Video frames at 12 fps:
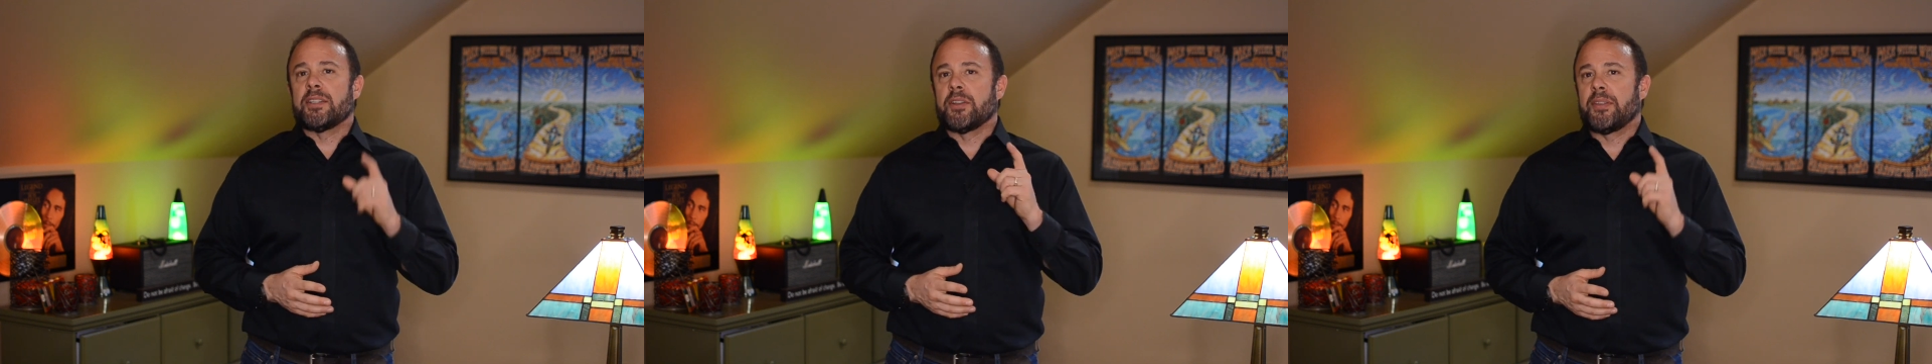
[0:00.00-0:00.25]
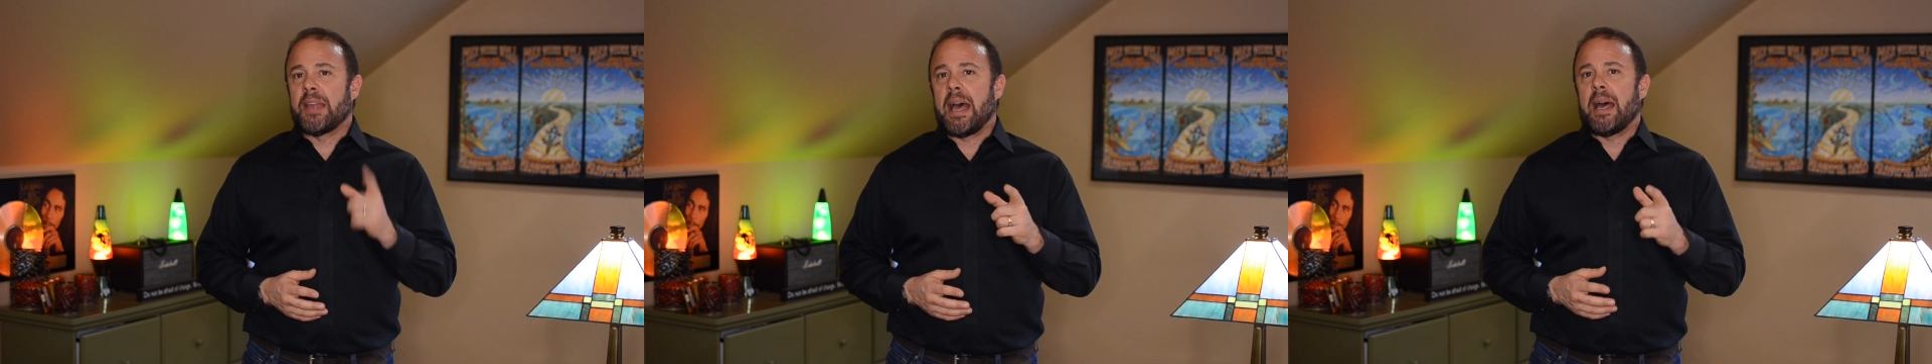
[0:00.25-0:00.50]
So
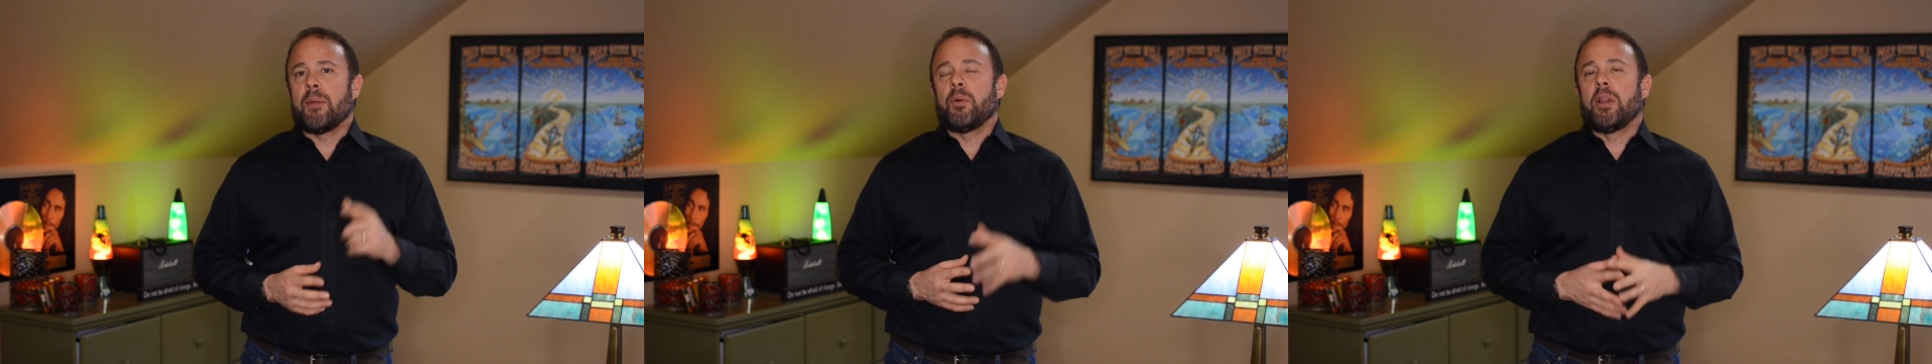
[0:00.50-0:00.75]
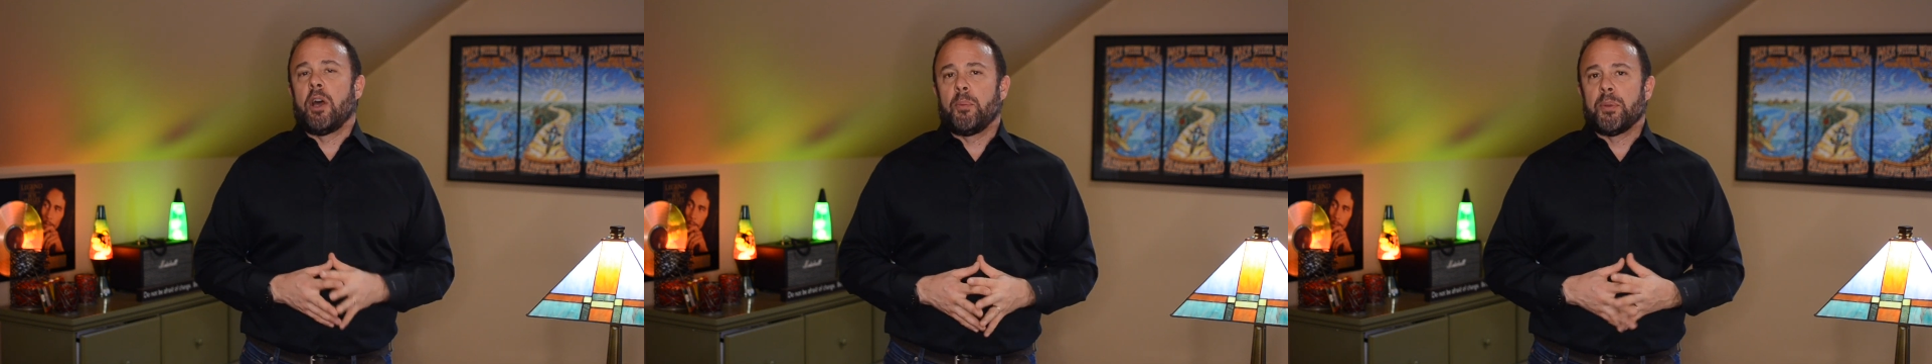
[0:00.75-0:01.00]
that
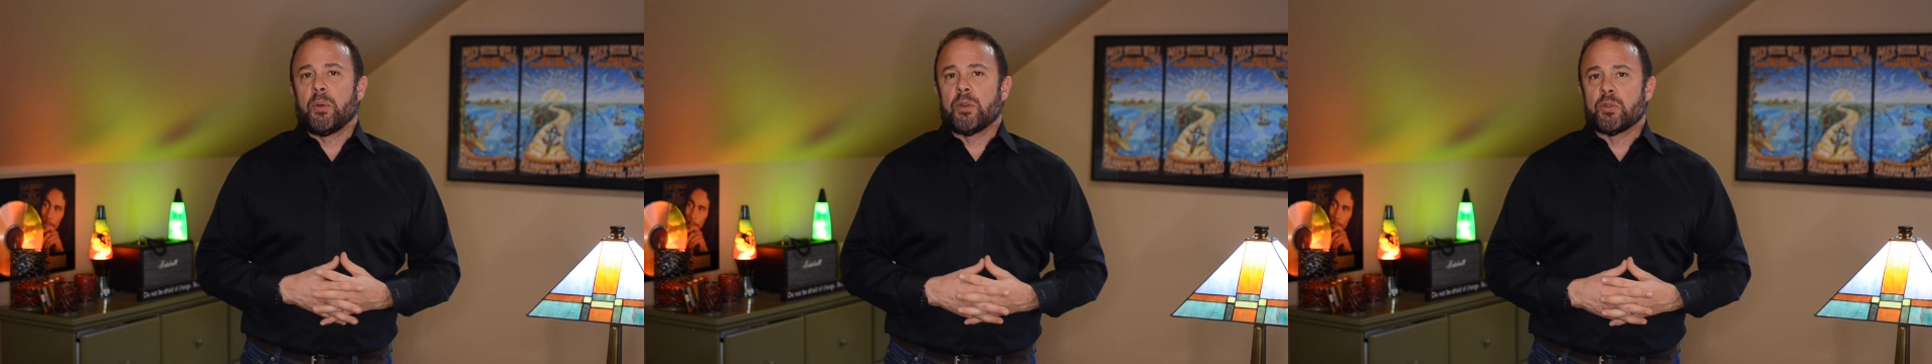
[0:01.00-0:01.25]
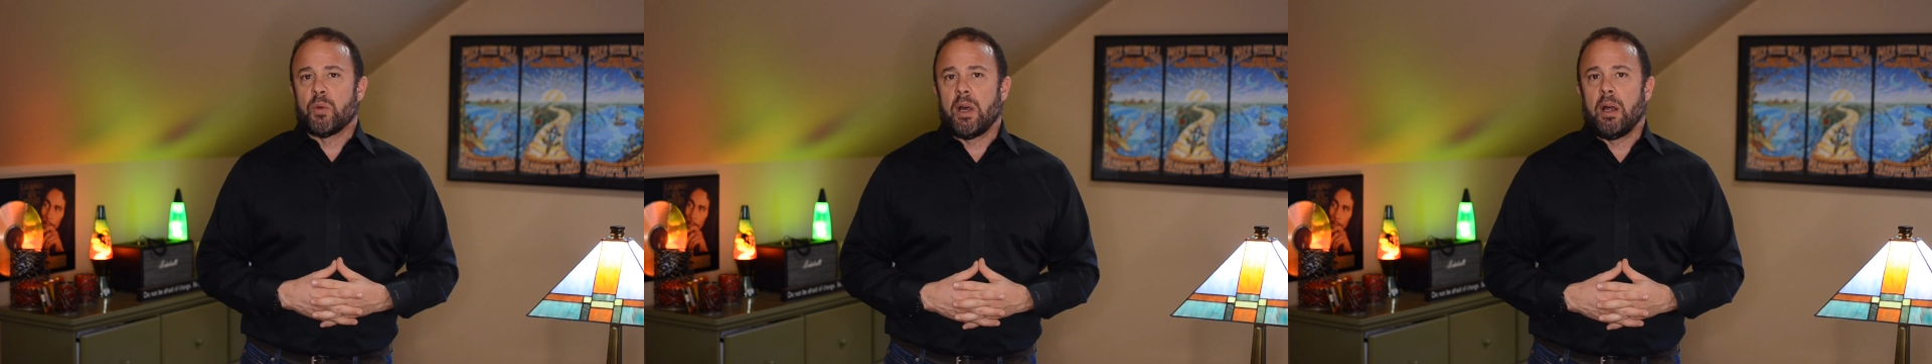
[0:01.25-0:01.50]
will help you
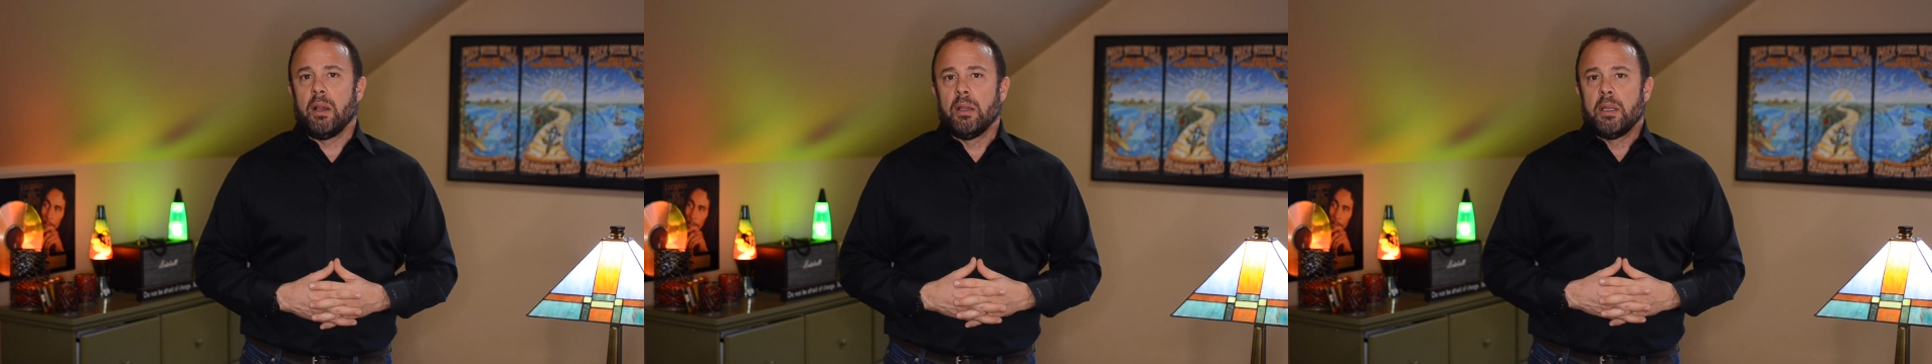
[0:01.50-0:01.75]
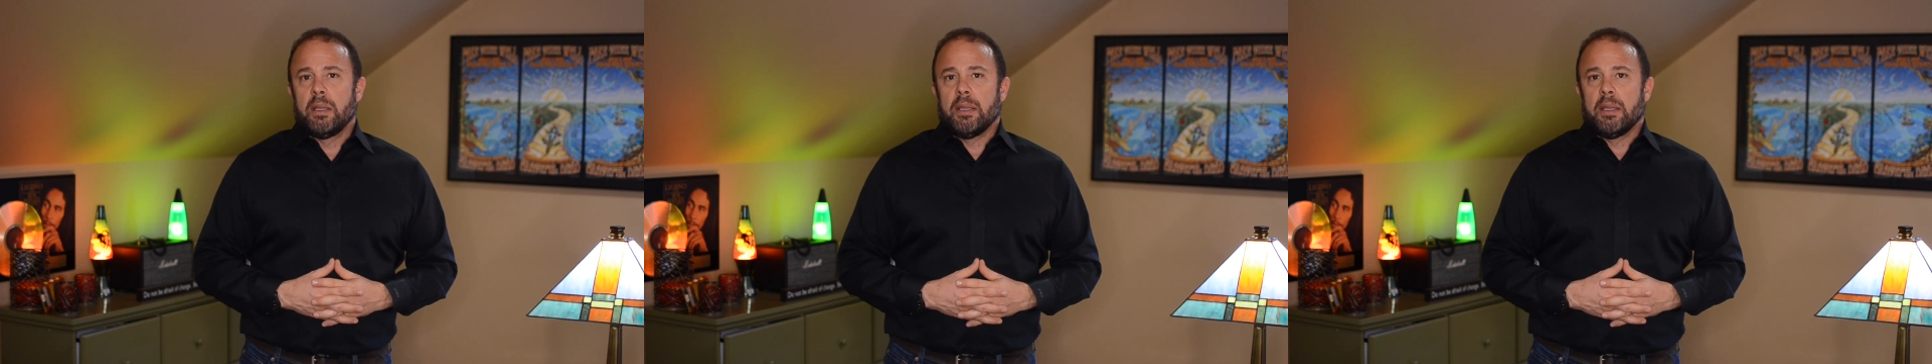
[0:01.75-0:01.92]
as well